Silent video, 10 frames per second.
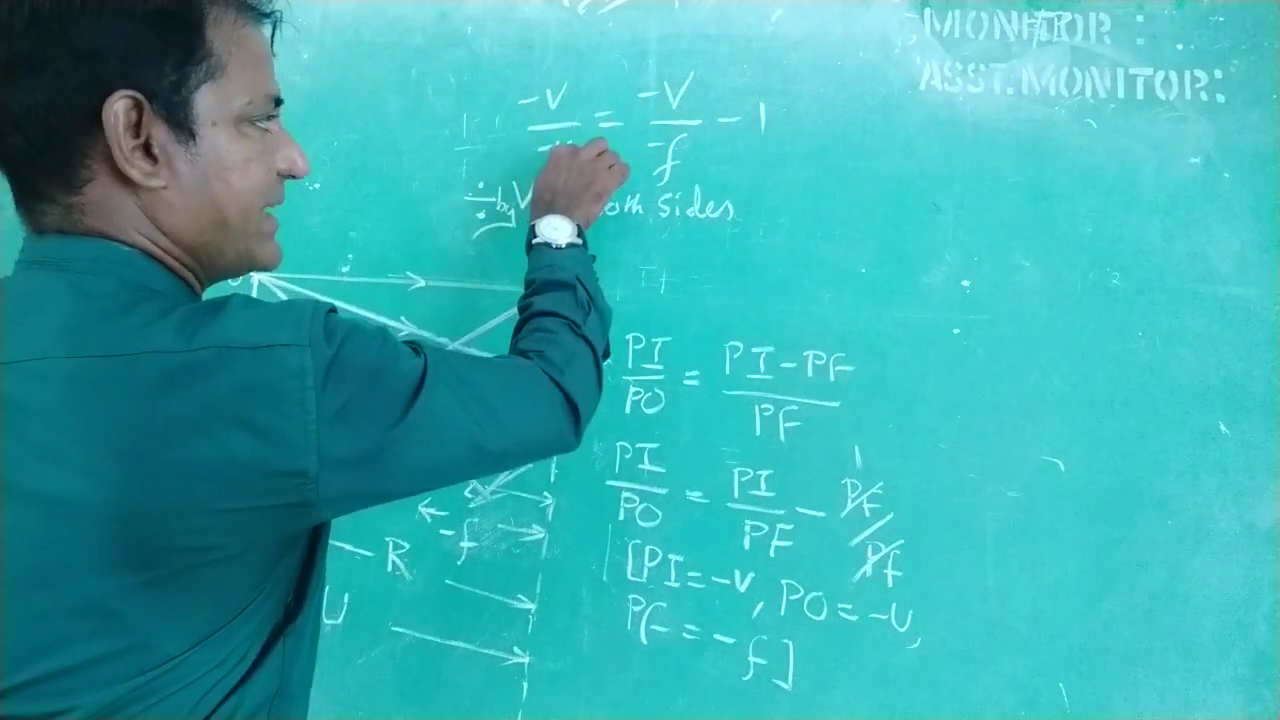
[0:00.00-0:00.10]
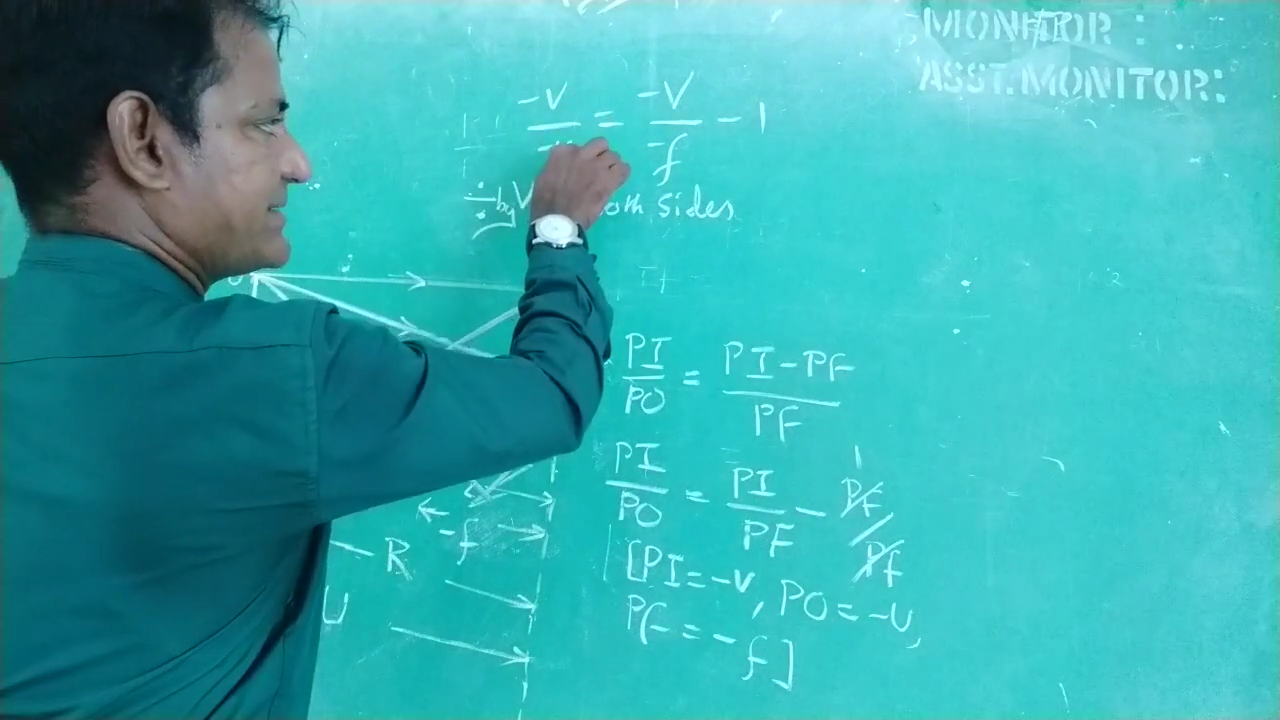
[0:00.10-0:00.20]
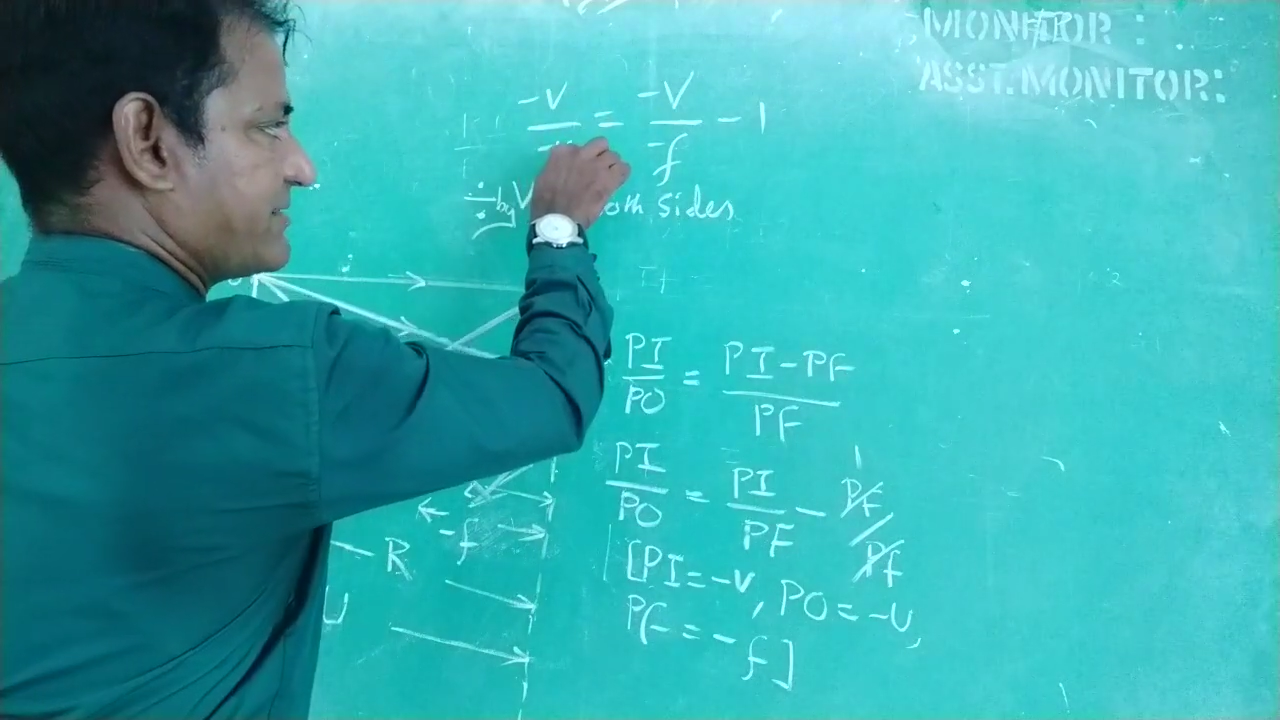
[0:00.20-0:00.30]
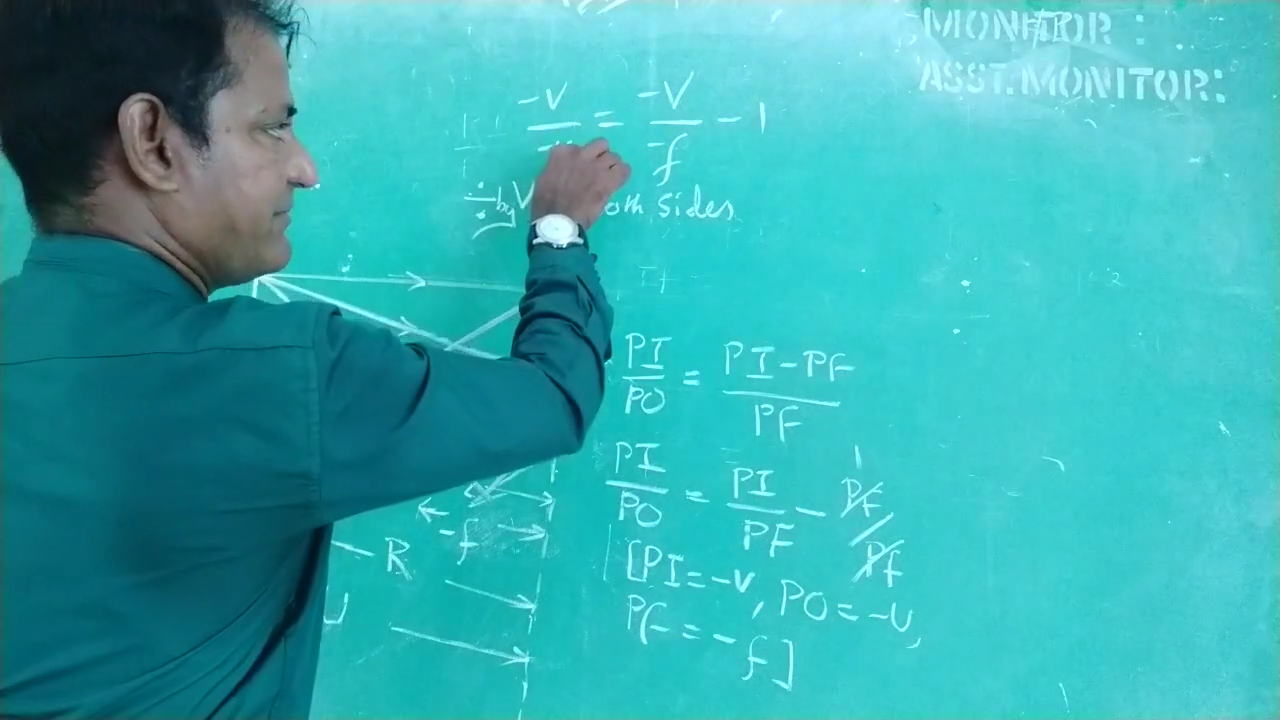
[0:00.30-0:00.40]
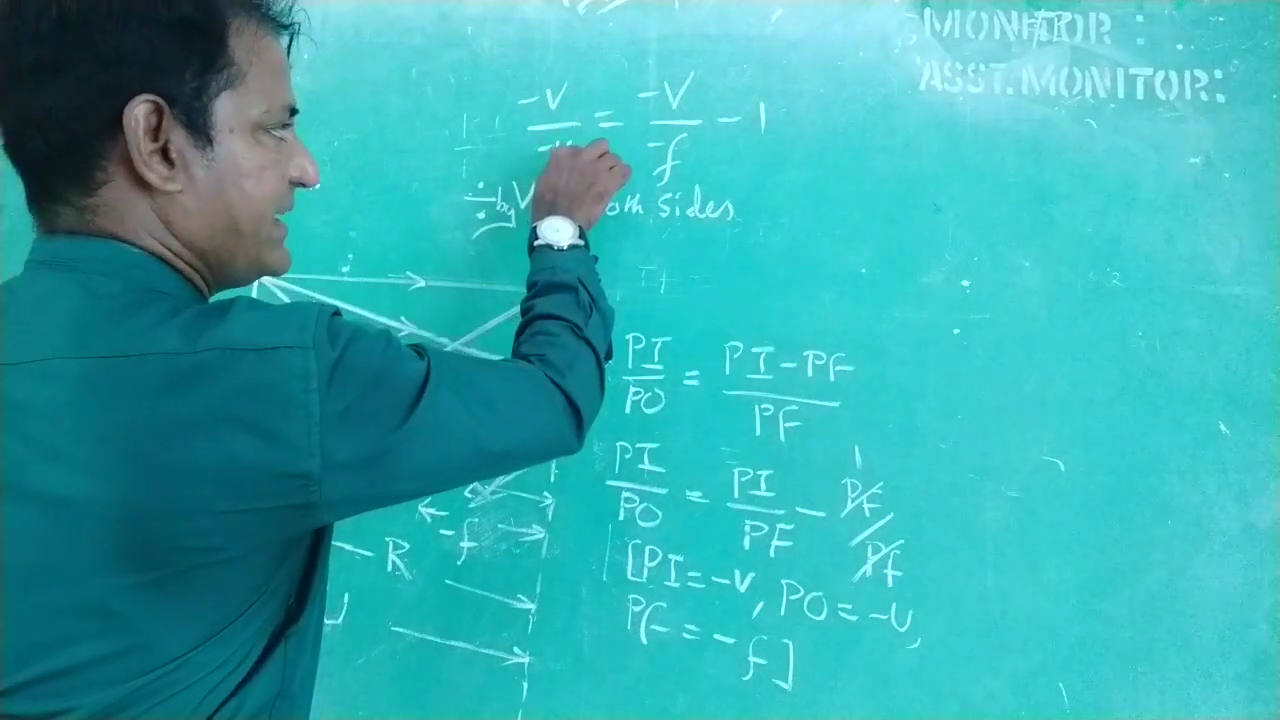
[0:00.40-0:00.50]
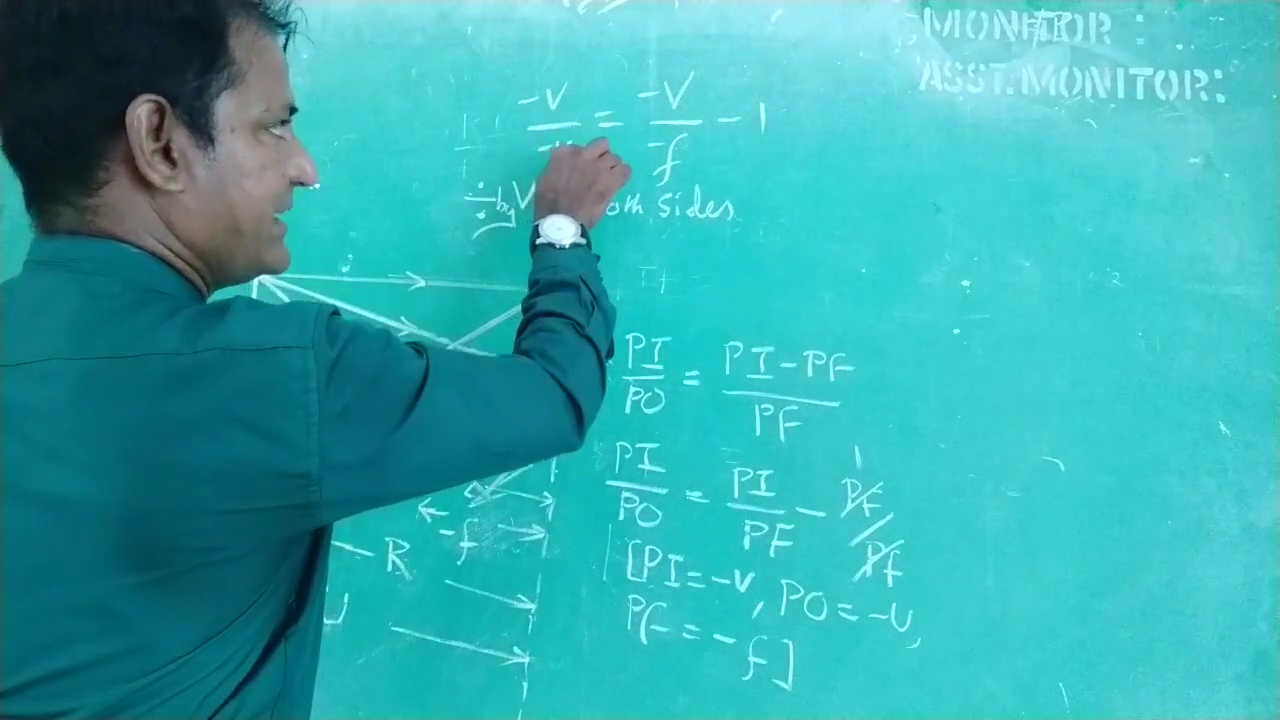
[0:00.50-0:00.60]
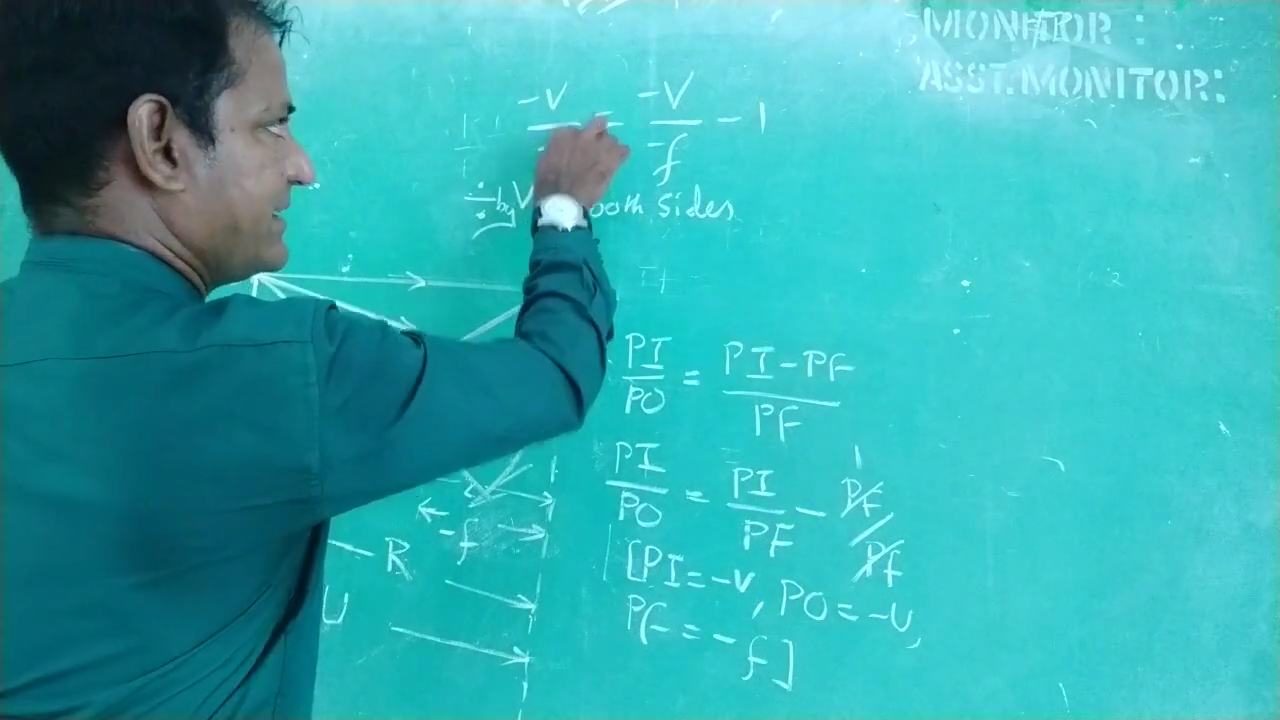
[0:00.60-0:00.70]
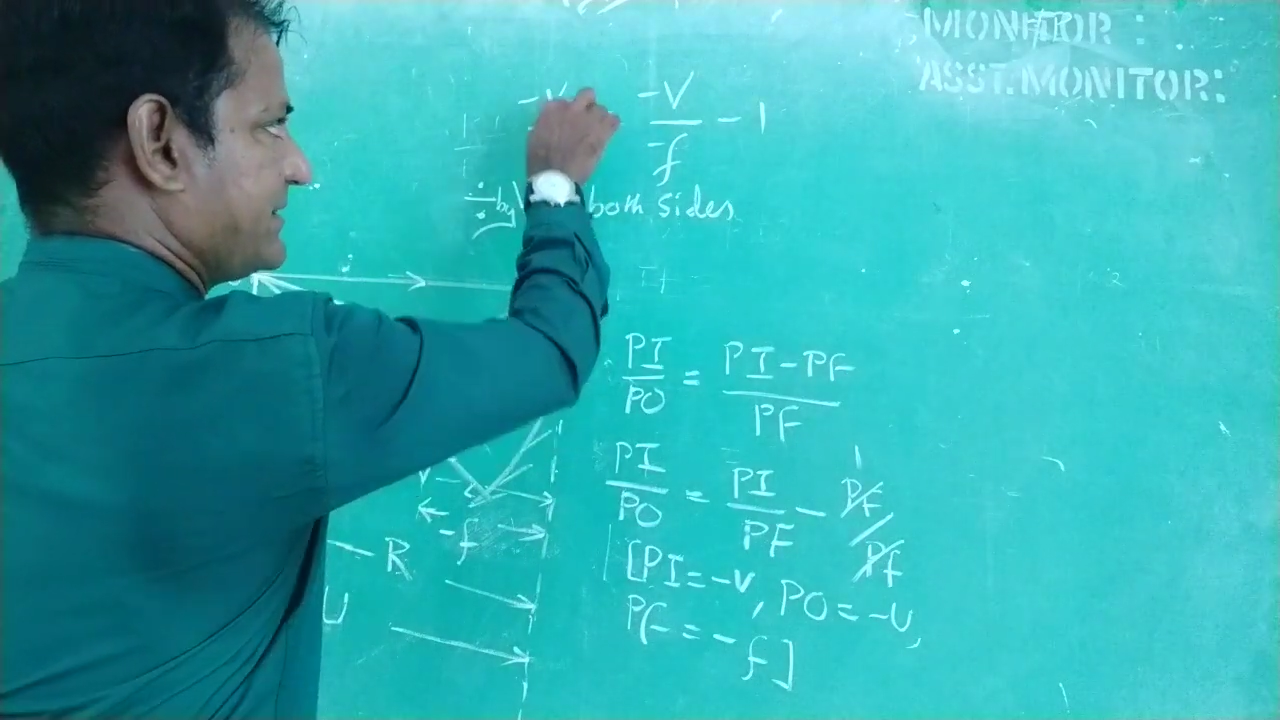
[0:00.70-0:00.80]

is a V here,